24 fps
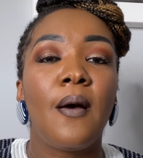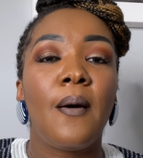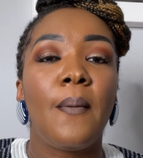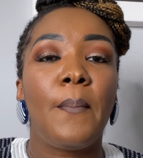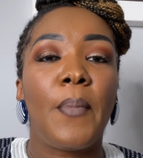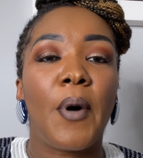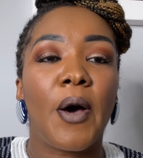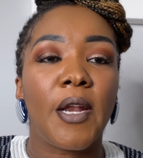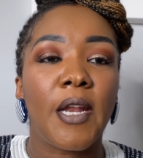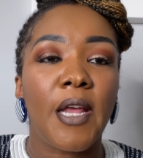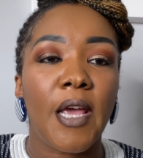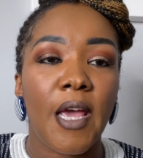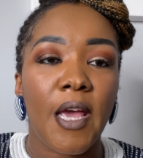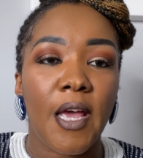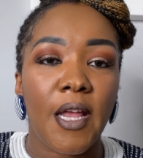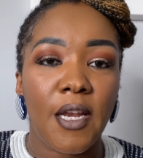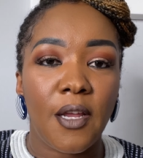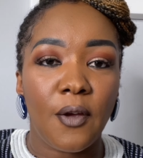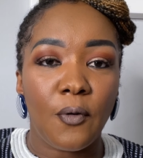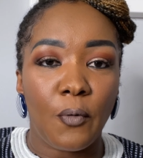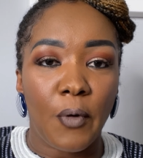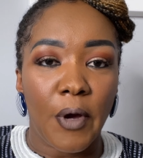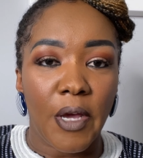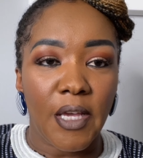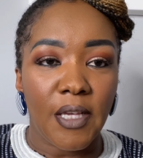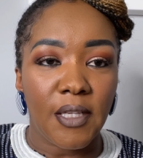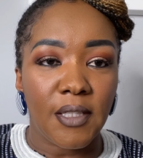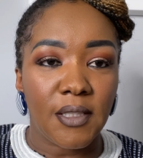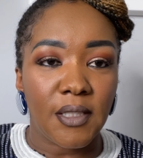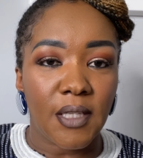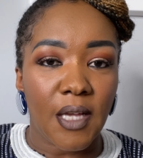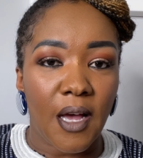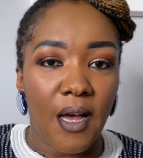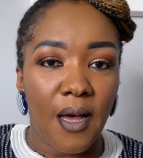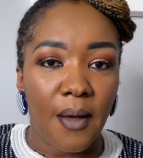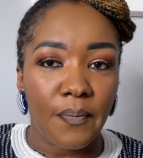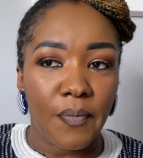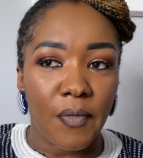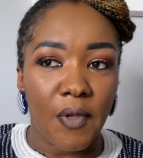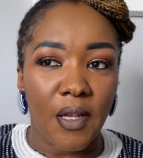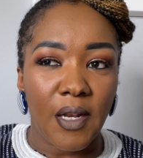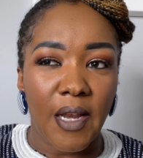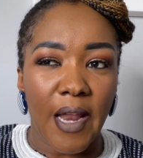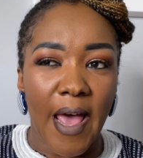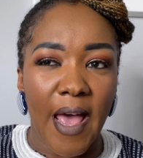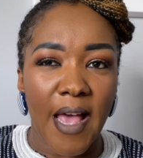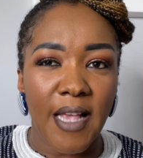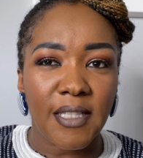But anyways, um, the
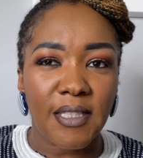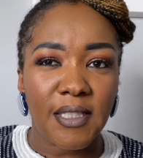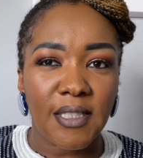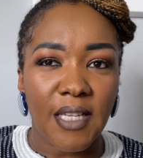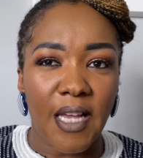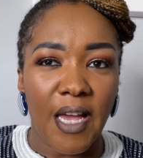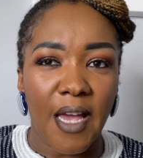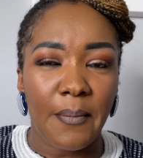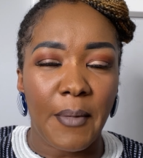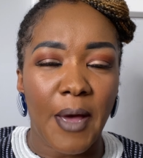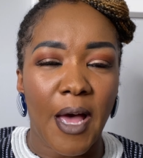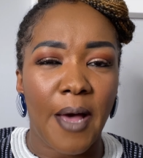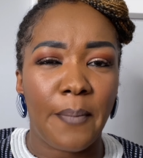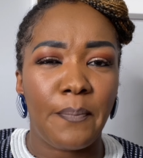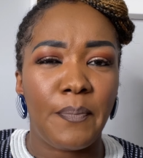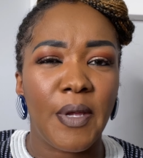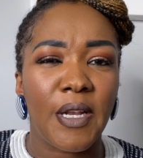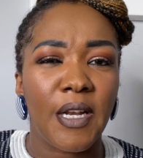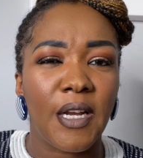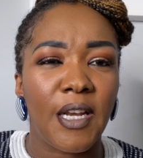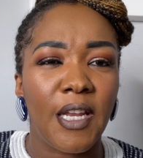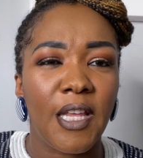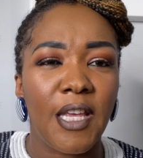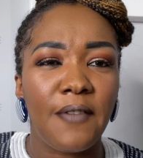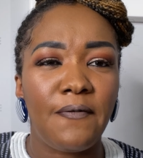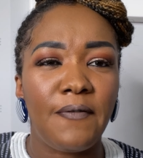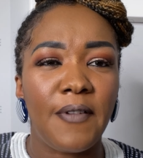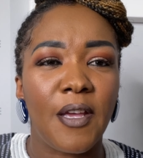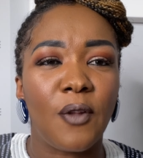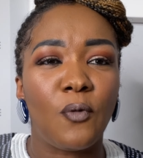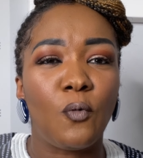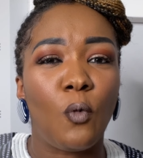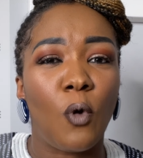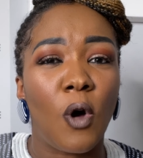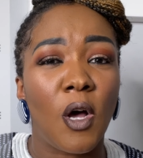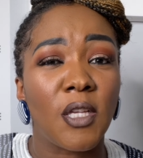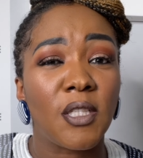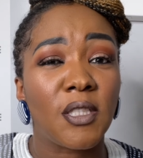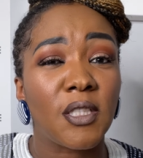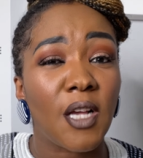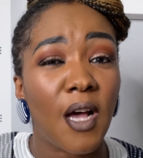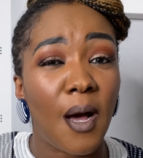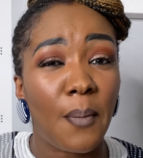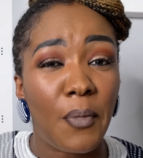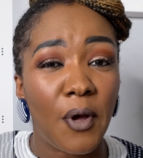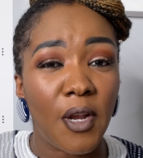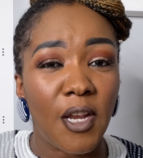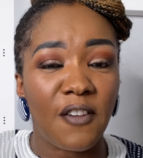last time, I believe it was a
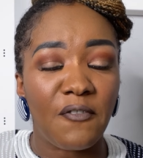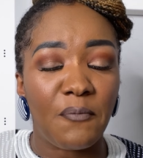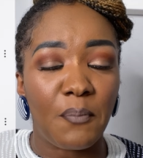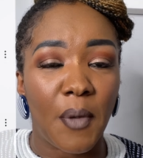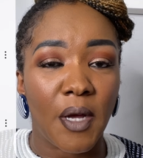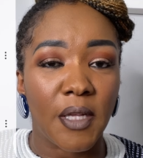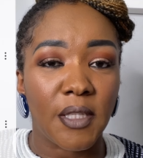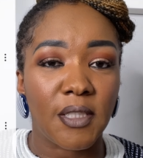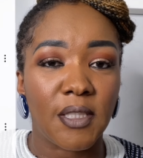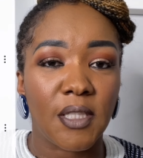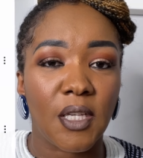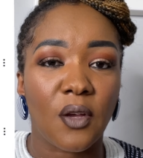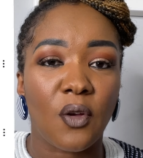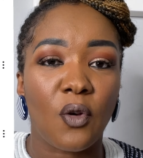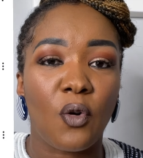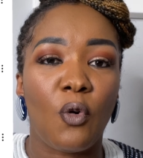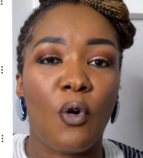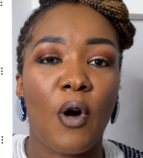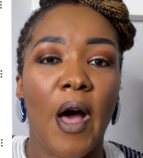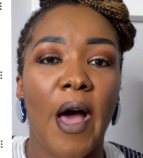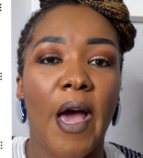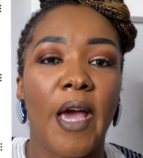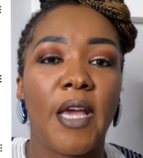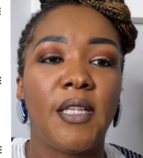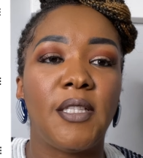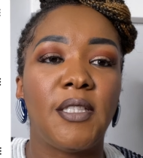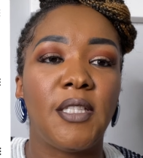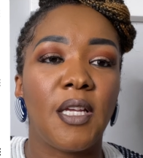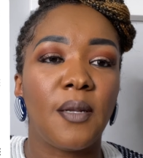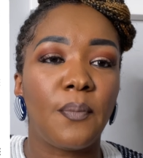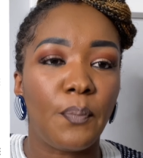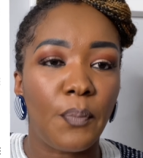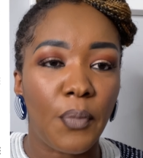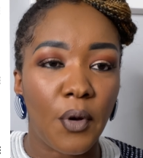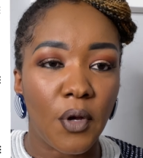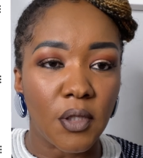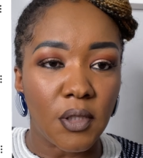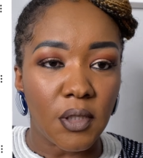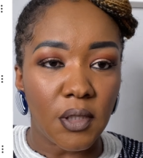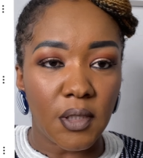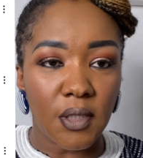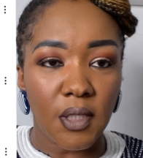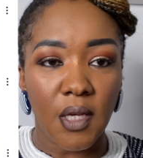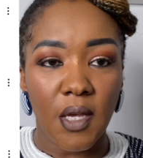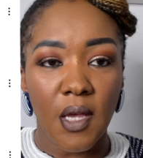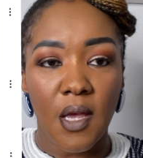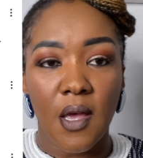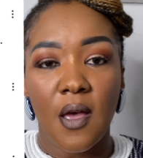couple of months ago, I did post
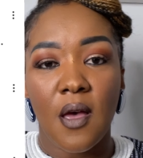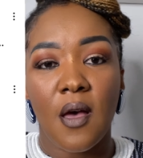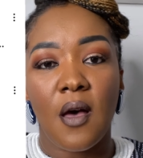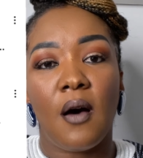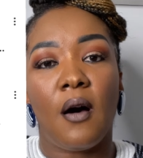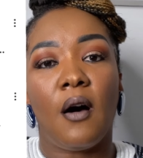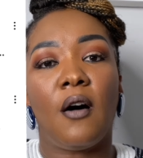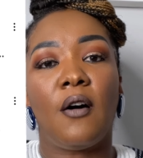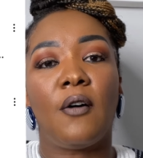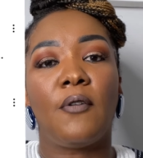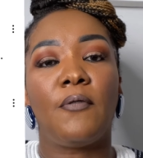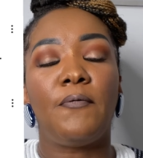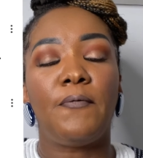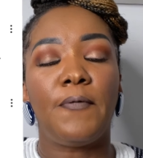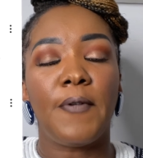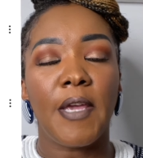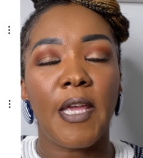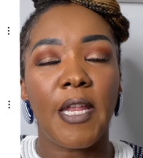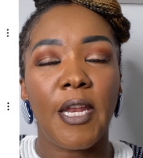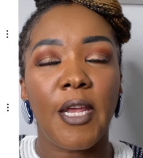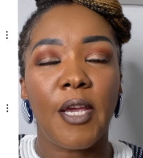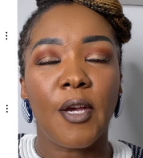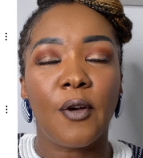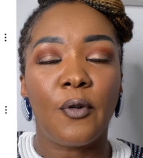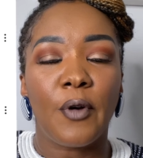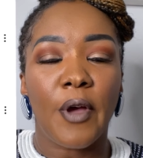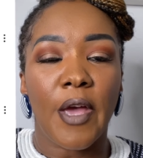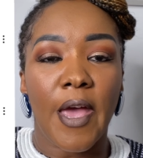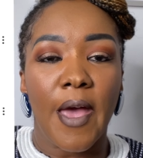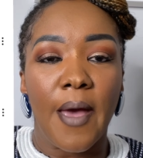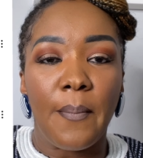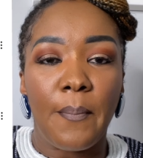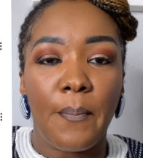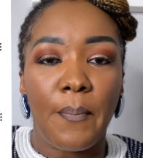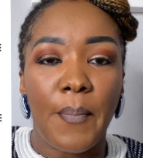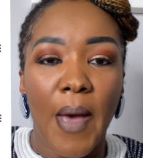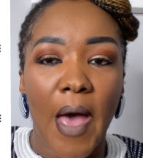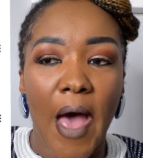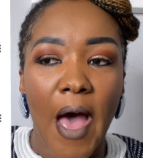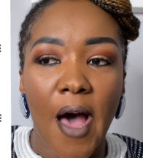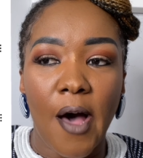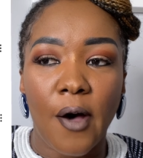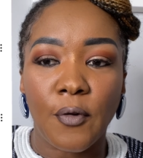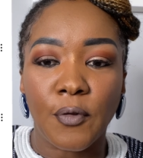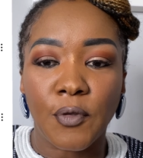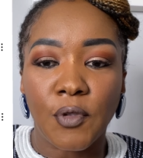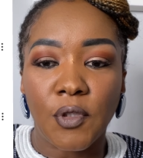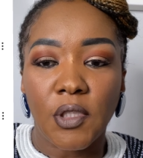a video
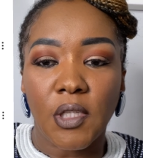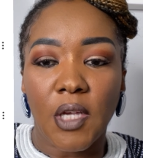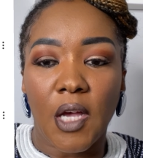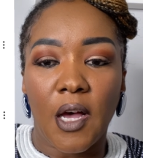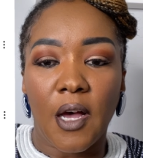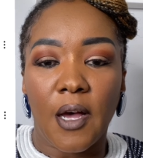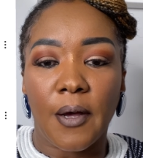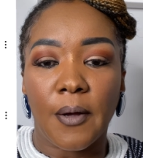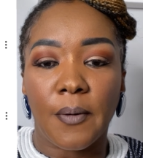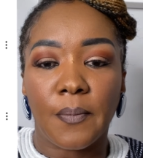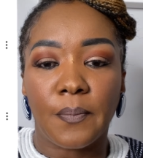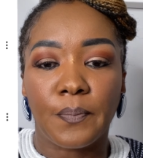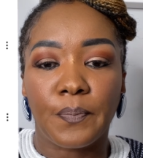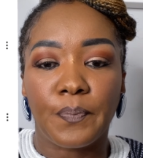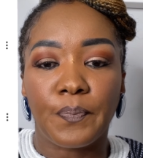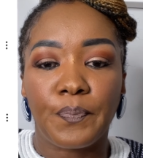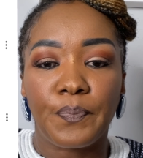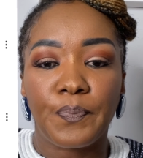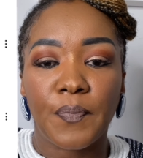about um,